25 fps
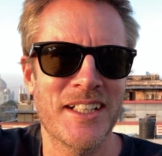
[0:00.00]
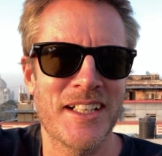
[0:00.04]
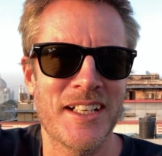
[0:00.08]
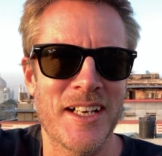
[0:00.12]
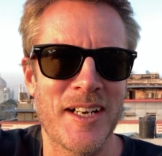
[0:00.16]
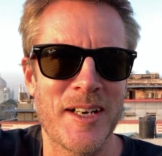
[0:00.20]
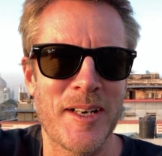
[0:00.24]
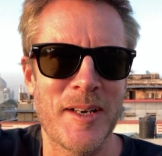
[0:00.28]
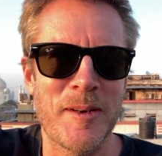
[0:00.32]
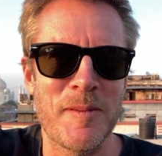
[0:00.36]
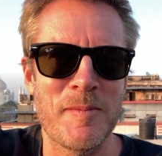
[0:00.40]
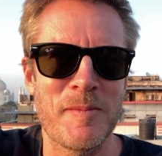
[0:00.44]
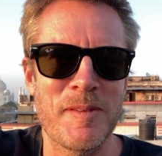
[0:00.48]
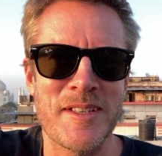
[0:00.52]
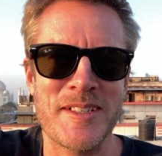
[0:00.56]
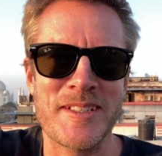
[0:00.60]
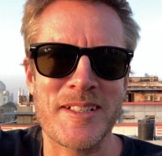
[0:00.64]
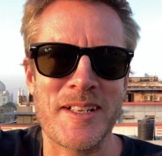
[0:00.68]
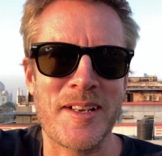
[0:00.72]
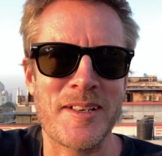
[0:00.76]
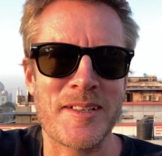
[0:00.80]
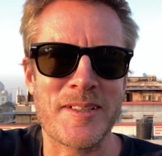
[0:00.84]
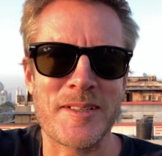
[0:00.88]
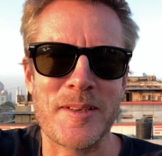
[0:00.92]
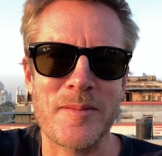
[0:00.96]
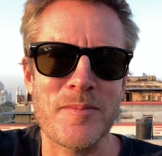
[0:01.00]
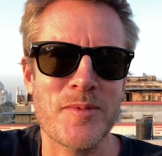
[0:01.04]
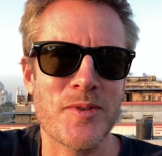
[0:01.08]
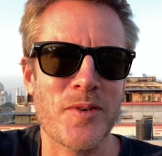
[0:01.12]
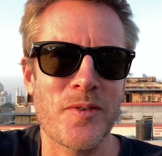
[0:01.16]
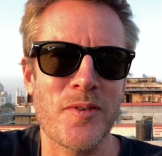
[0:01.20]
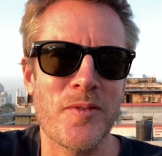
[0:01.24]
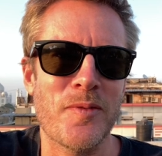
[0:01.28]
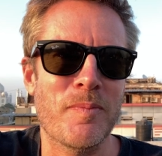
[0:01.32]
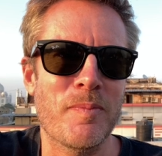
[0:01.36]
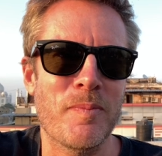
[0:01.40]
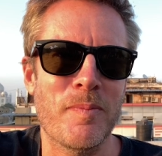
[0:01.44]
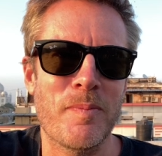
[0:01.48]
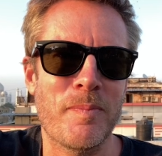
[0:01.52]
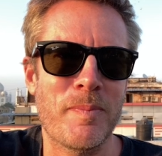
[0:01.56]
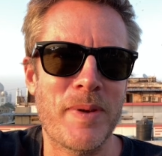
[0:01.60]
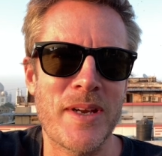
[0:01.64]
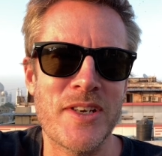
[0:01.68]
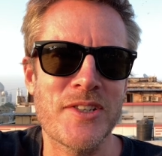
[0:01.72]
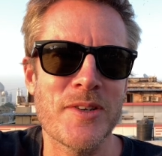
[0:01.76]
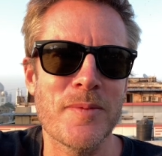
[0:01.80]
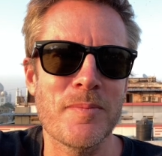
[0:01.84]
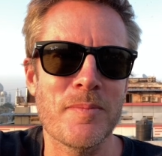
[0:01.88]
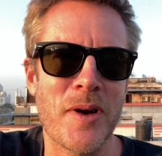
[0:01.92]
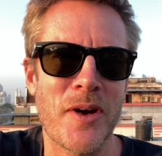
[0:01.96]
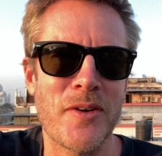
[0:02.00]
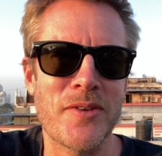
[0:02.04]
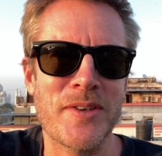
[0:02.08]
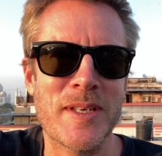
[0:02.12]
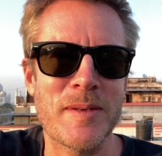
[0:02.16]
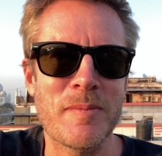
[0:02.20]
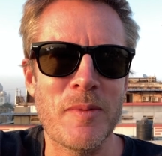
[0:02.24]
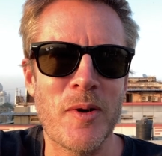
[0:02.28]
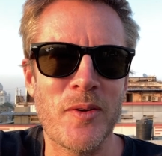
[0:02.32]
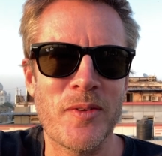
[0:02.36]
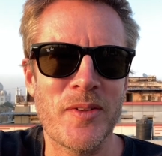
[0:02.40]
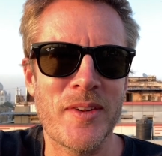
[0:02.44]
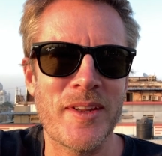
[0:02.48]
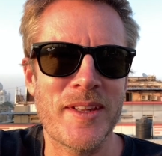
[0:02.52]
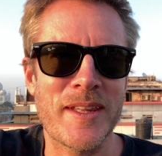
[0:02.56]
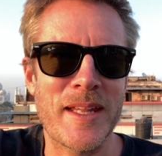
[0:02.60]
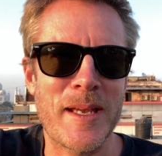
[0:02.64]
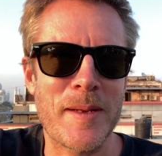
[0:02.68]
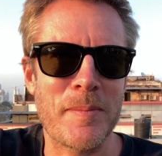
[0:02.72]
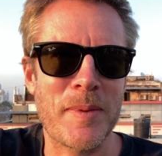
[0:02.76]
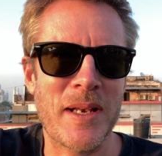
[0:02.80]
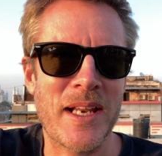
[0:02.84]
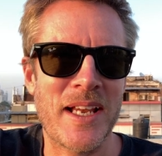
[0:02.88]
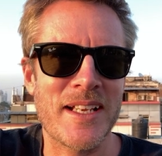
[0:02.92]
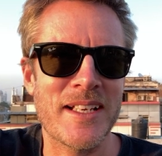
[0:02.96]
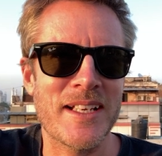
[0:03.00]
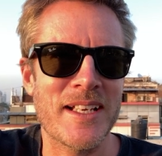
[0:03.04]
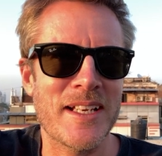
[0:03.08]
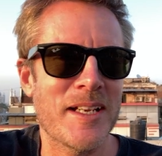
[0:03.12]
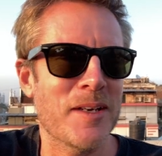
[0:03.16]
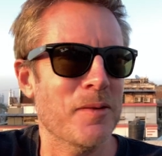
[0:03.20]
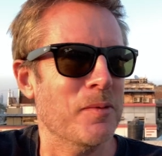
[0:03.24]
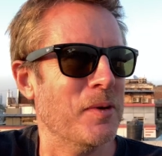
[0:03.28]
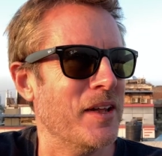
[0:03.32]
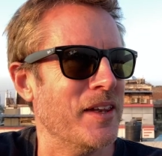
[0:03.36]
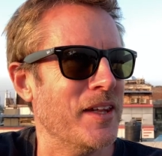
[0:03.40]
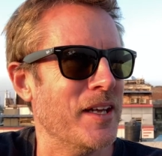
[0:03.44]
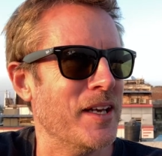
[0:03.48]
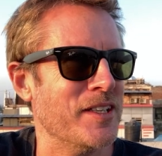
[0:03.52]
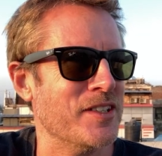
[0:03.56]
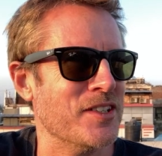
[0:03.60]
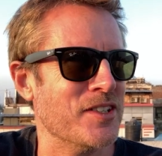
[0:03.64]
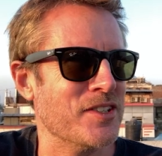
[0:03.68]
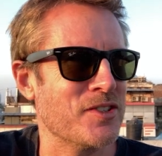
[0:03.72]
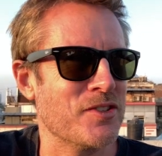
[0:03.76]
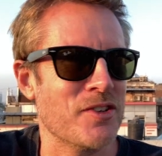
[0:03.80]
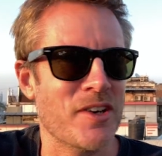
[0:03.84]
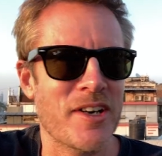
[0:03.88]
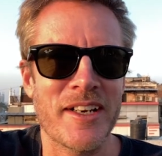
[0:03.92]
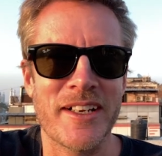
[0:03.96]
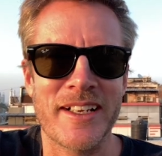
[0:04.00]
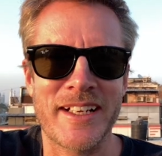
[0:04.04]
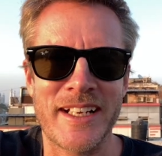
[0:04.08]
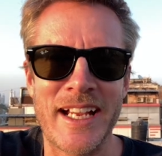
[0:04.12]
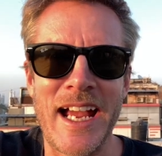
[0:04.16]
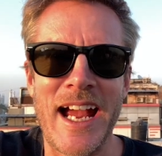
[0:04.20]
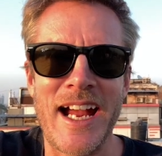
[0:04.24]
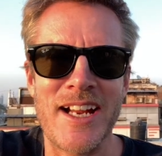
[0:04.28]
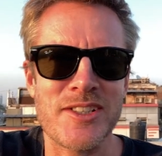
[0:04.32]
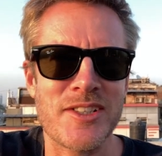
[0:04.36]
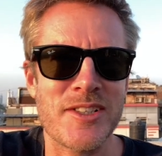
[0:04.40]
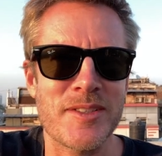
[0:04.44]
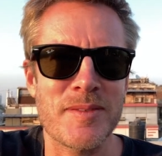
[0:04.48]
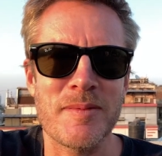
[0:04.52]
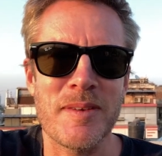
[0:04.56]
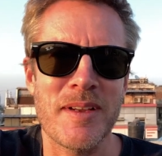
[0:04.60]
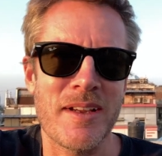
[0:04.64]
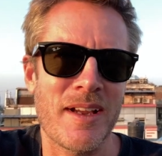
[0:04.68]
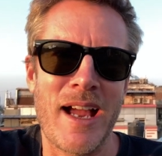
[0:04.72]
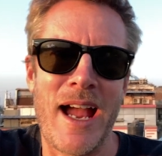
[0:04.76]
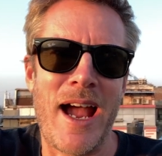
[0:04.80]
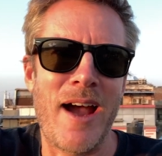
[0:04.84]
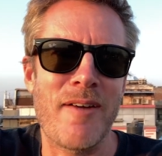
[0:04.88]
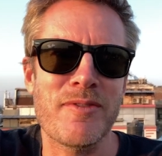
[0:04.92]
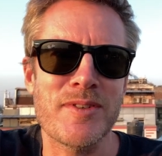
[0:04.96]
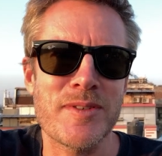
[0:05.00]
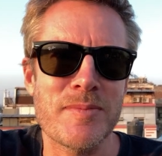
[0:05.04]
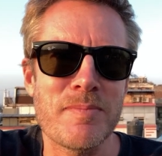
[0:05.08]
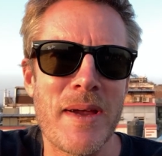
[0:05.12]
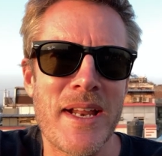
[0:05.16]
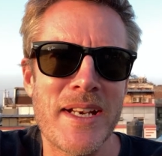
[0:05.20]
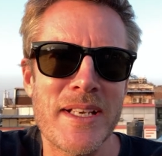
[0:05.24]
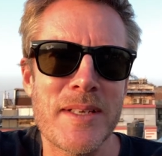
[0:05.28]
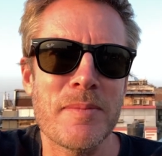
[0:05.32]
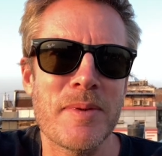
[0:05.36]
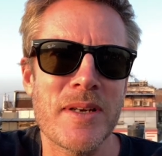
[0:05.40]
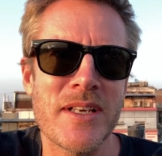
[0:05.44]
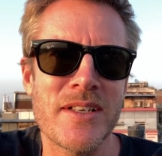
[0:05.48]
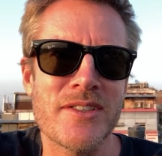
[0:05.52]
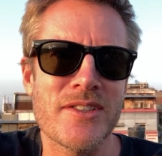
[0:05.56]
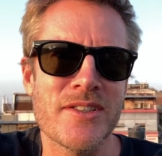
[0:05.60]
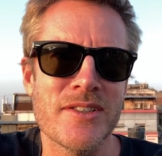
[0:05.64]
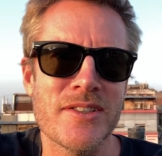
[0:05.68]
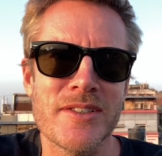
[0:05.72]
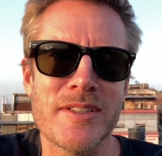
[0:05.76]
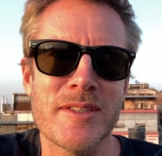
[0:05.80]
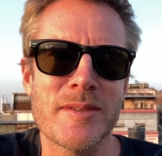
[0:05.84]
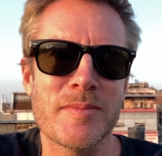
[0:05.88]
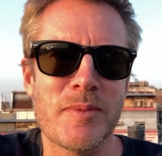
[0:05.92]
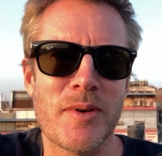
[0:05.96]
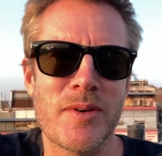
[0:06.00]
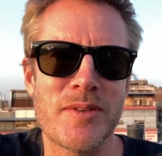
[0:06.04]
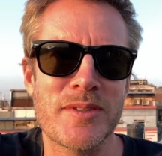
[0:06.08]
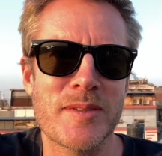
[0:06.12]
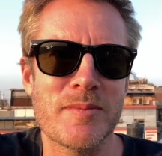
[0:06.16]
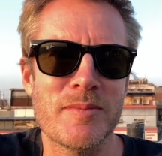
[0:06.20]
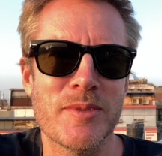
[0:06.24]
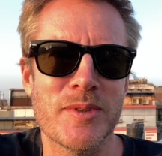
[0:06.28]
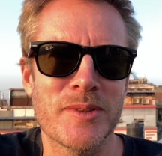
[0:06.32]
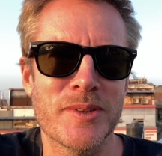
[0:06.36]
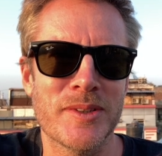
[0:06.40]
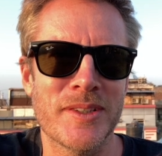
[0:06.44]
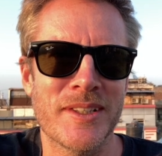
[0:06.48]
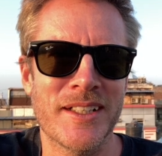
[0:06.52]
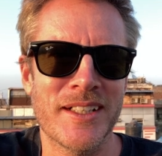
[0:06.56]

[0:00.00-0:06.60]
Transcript: It's like some sort of pigeon Pokemon that they play here where they're just trying to have as many pigeons as possible.